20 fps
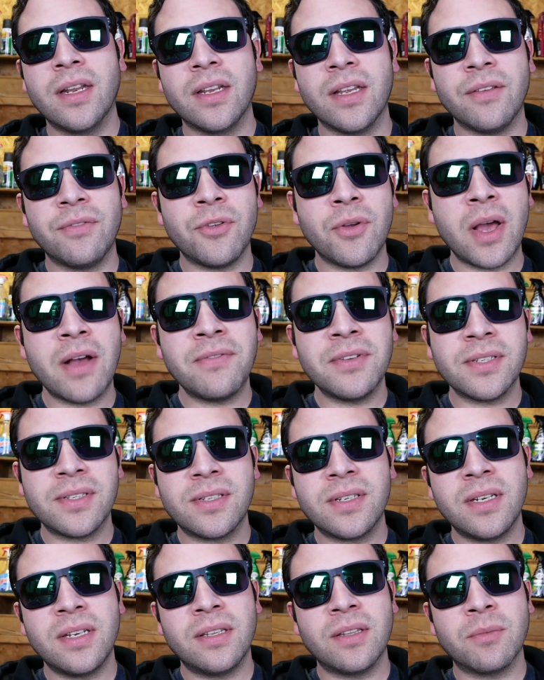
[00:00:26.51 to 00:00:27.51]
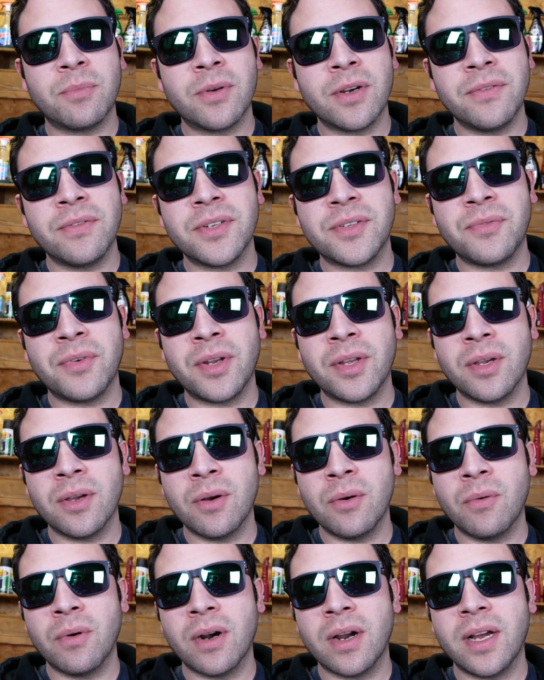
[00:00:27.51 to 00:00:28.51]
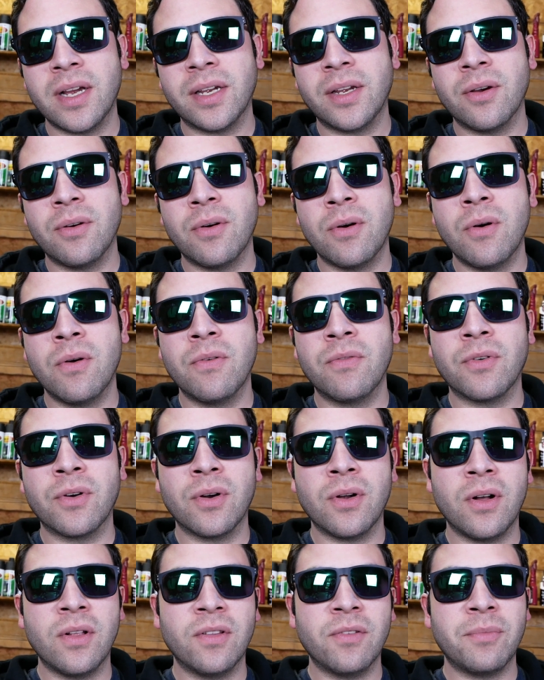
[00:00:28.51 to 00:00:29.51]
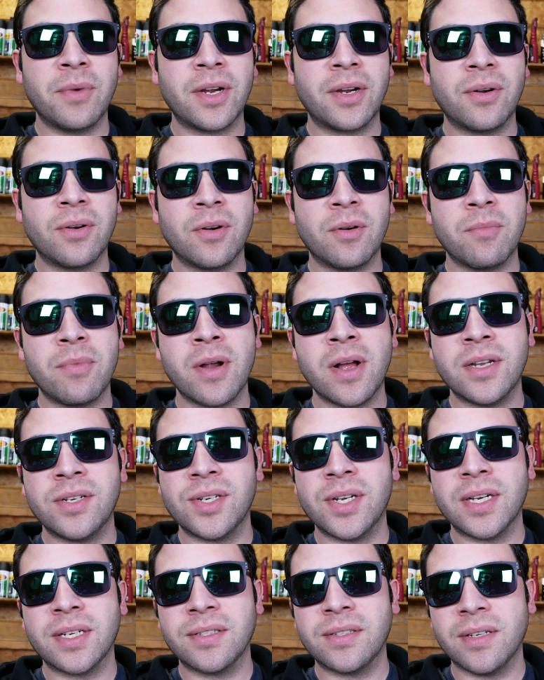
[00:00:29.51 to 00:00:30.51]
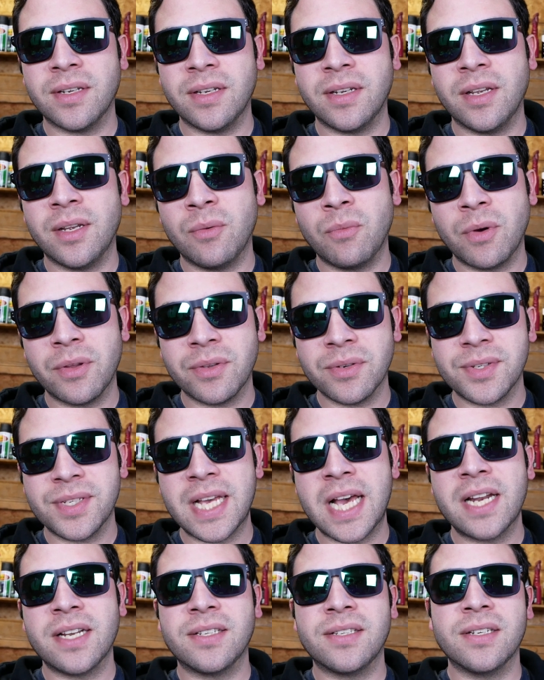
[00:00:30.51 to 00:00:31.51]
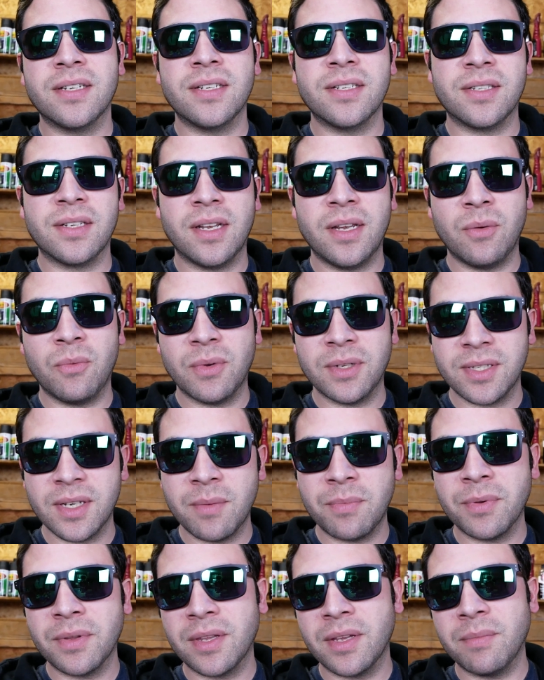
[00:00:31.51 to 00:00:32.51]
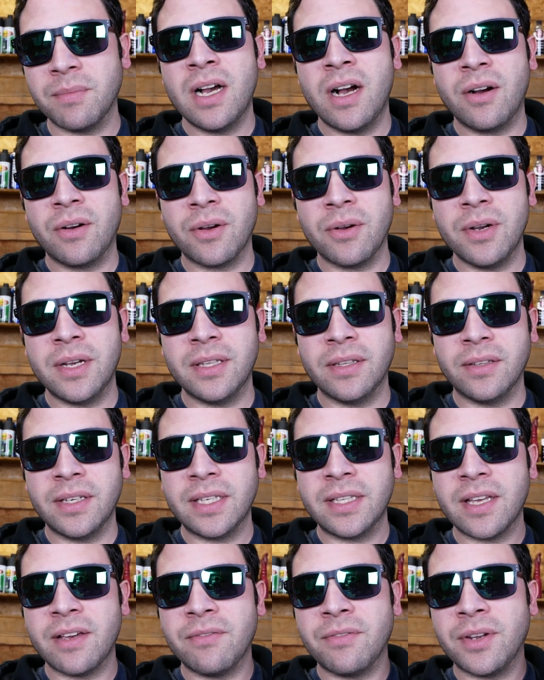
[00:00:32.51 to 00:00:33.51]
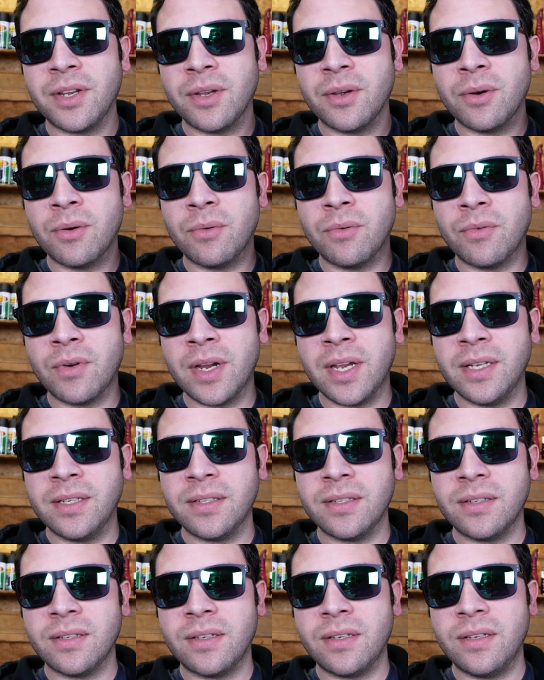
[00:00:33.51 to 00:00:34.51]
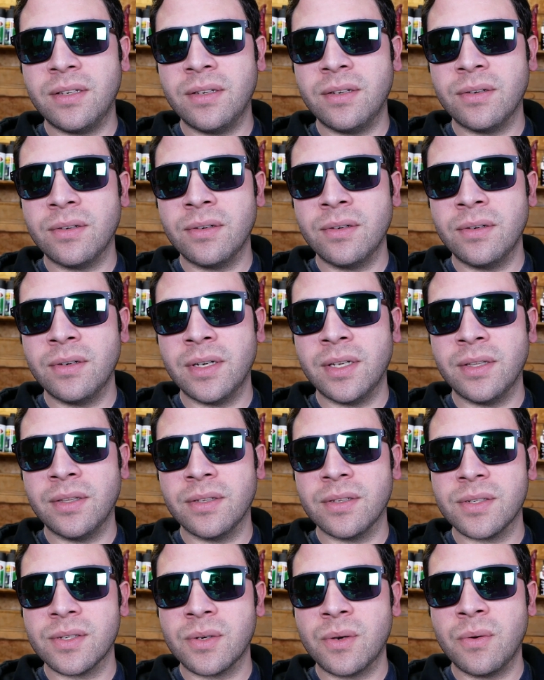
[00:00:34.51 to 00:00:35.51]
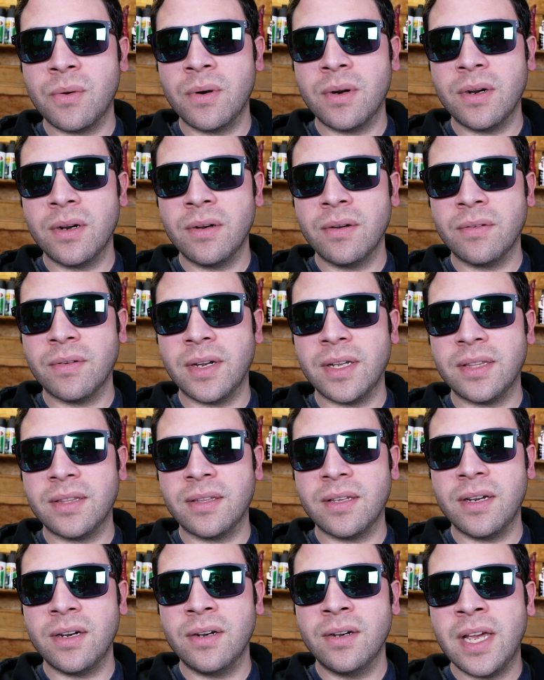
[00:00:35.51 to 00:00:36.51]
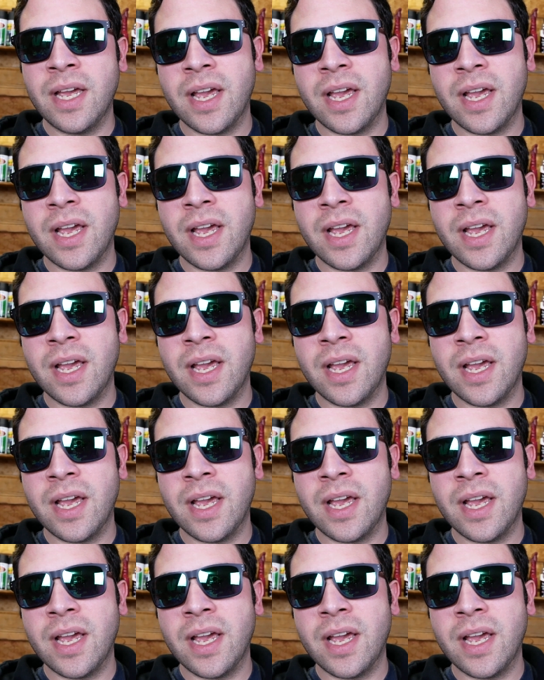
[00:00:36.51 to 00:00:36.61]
If you haven't seen the previous video where I go over all of my current projects and what their status is and what's up with them, I'll go ahead and link that video right here in this corner, right there,